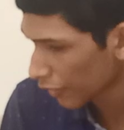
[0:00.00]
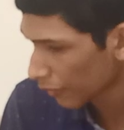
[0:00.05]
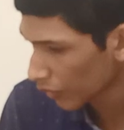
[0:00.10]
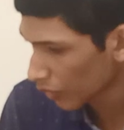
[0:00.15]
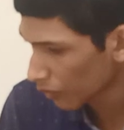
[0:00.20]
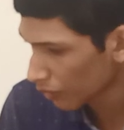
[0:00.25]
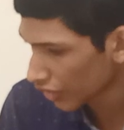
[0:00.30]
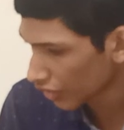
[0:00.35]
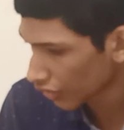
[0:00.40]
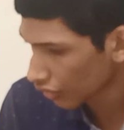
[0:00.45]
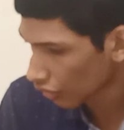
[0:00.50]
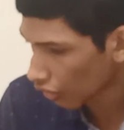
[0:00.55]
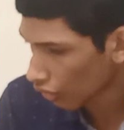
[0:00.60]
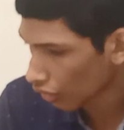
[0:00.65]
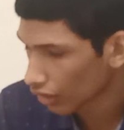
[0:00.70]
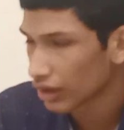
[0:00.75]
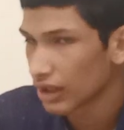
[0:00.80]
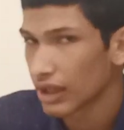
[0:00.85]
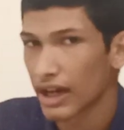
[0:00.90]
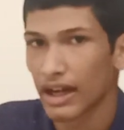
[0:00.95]
peppermint
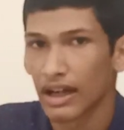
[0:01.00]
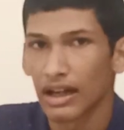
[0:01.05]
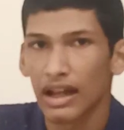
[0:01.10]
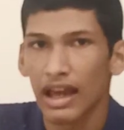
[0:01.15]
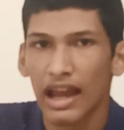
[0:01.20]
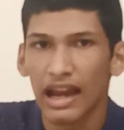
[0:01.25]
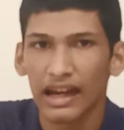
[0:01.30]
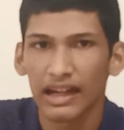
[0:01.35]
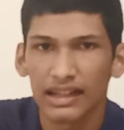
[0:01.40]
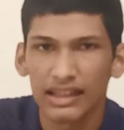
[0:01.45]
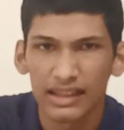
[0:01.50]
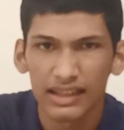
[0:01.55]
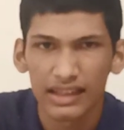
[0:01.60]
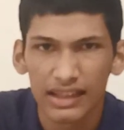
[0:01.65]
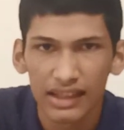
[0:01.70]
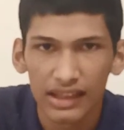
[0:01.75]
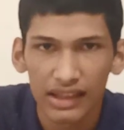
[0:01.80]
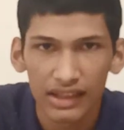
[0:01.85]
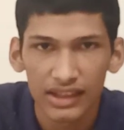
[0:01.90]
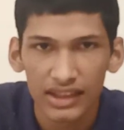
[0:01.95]
oil and add
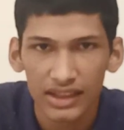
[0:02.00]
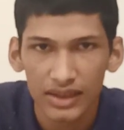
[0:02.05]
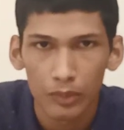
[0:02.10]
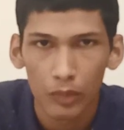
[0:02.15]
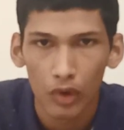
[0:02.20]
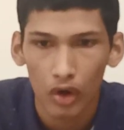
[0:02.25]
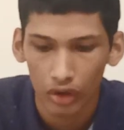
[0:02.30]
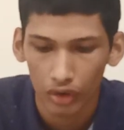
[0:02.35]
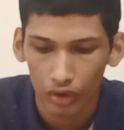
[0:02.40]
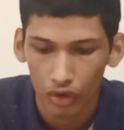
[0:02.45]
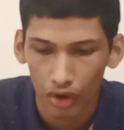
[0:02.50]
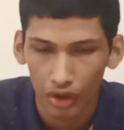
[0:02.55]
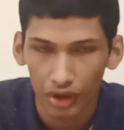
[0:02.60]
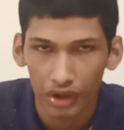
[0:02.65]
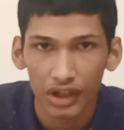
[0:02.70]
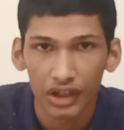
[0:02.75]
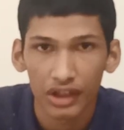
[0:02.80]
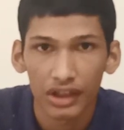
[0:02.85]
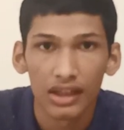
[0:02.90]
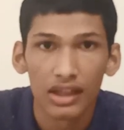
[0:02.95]
really small
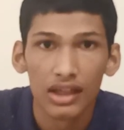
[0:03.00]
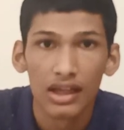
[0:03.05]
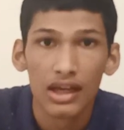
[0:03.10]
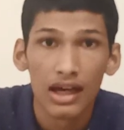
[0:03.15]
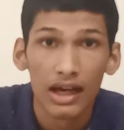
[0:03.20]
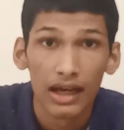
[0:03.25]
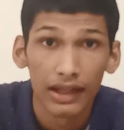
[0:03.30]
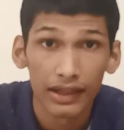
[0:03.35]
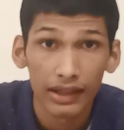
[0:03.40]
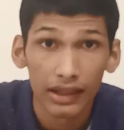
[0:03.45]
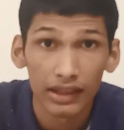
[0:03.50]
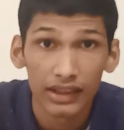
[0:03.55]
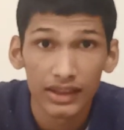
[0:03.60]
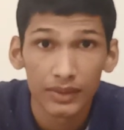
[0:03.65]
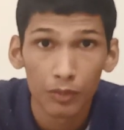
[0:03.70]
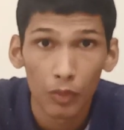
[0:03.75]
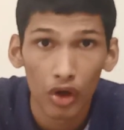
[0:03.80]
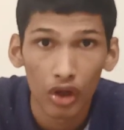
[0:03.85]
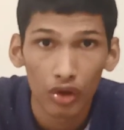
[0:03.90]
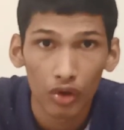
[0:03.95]
quantity. Really
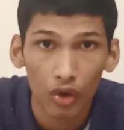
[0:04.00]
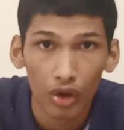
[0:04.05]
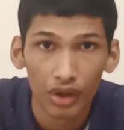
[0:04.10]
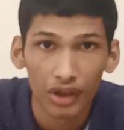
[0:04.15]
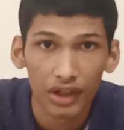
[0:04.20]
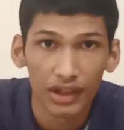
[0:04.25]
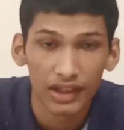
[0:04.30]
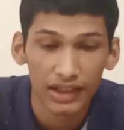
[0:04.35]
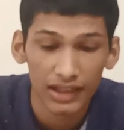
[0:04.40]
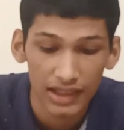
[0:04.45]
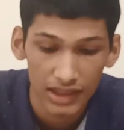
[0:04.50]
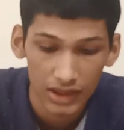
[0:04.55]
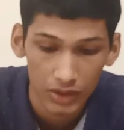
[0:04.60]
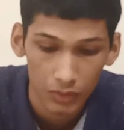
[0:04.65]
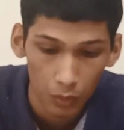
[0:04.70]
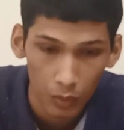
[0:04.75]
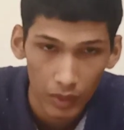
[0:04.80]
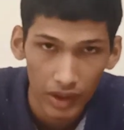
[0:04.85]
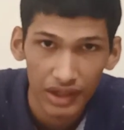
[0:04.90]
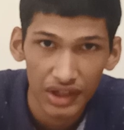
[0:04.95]
small quantity is
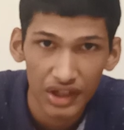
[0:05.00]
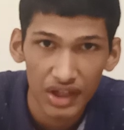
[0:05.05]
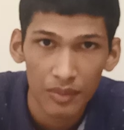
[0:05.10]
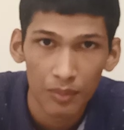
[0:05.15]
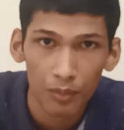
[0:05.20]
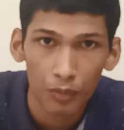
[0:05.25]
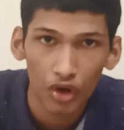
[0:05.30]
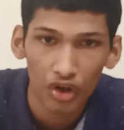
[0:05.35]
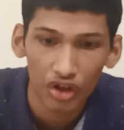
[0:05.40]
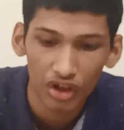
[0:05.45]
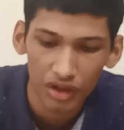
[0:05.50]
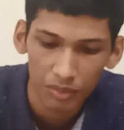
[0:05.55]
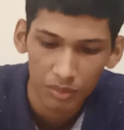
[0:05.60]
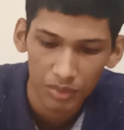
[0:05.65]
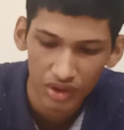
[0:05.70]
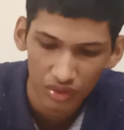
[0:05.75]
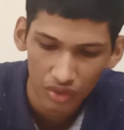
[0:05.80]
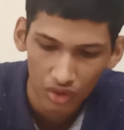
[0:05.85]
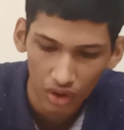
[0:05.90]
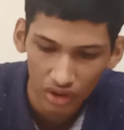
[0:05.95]
very important
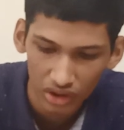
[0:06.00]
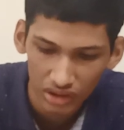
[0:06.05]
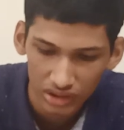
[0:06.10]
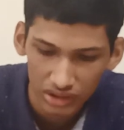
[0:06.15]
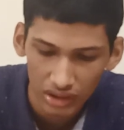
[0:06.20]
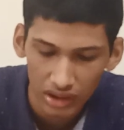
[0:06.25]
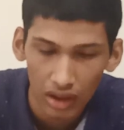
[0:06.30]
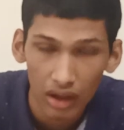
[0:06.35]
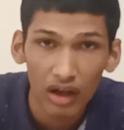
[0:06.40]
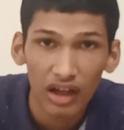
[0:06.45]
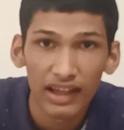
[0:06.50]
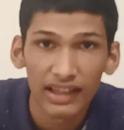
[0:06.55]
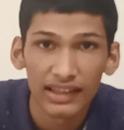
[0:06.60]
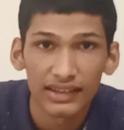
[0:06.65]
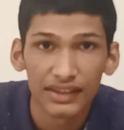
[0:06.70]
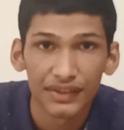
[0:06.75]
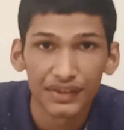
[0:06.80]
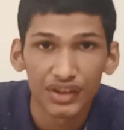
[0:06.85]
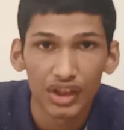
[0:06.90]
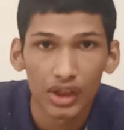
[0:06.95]
because
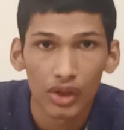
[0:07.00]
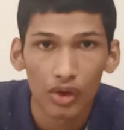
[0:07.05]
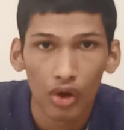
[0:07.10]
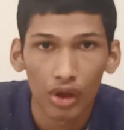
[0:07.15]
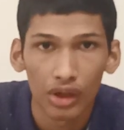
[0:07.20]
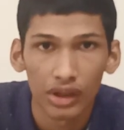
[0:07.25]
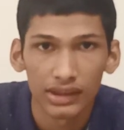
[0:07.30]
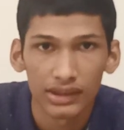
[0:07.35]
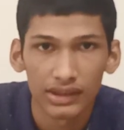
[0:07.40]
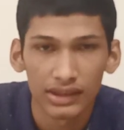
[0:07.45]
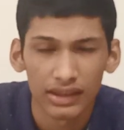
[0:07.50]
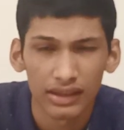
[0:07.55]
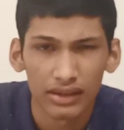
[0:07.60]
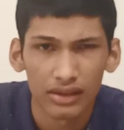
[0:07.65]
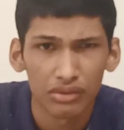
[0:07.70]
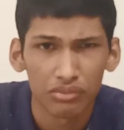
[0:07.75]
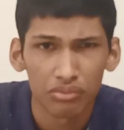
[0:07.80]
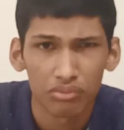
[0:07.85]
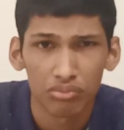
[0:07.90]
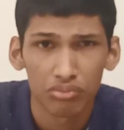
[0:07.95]
essential oils
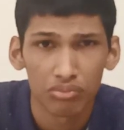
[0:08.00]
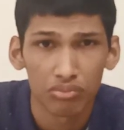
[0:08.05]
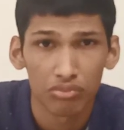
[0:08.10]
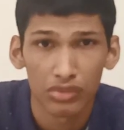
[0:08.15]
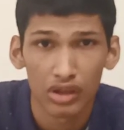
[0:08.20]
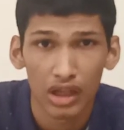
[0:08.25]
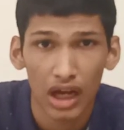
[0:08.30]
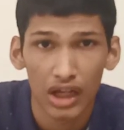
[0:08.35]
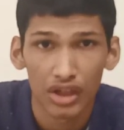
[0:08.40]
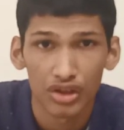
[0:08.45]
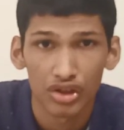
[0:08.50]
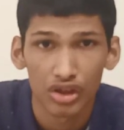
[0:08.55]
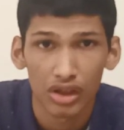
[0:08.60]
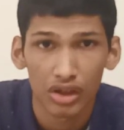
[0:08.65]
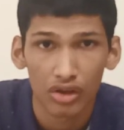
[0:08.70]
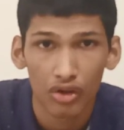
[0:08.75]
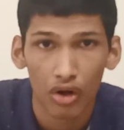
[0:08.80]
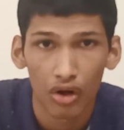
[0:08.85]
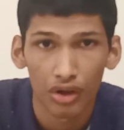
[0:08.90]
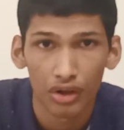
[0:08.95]
in
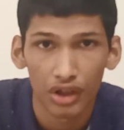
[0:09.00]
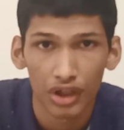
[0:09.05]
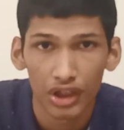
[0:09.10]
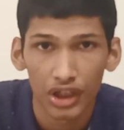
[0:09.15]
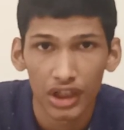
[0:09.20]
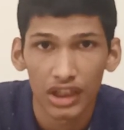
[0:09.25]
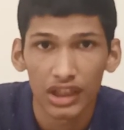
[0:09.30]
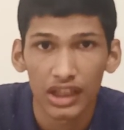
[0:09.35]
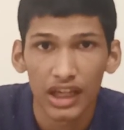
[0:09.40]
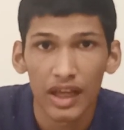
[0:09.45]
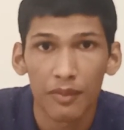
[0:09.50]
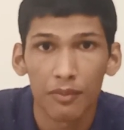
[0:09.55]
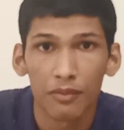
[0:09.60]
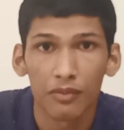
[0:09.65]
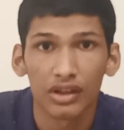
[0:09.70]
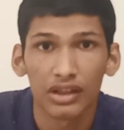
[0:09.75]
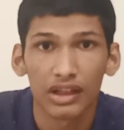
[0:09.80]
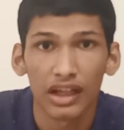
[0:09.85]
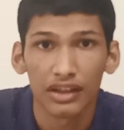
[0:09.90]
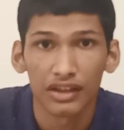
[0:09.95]
larger quantity
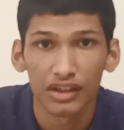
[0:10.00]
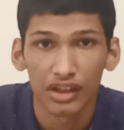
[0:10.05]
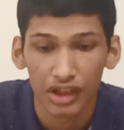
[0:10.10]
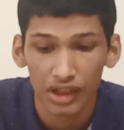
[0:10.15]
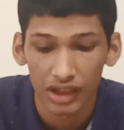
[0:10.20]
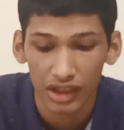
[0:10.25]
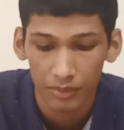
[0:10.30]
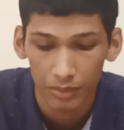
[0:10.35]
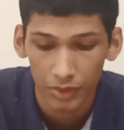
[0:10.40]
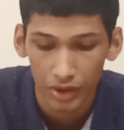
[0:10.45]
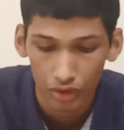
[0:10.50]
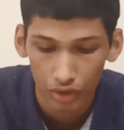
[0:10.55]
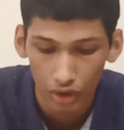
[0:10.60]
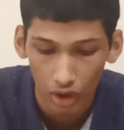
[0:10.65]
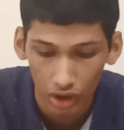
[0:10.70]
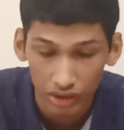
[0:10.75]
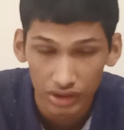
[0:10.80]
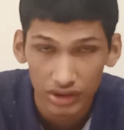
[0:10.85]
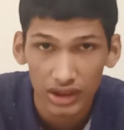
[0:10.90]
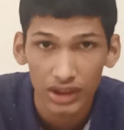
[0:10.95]
can really be
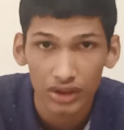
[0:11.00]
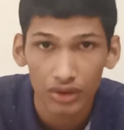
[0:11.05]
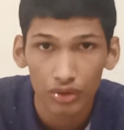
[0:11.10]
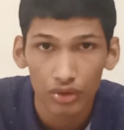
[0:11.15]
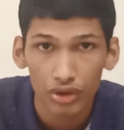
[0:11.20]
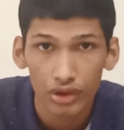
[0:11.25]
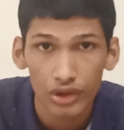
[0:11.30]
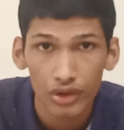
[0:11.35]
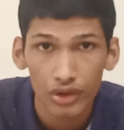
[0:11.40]
toxic to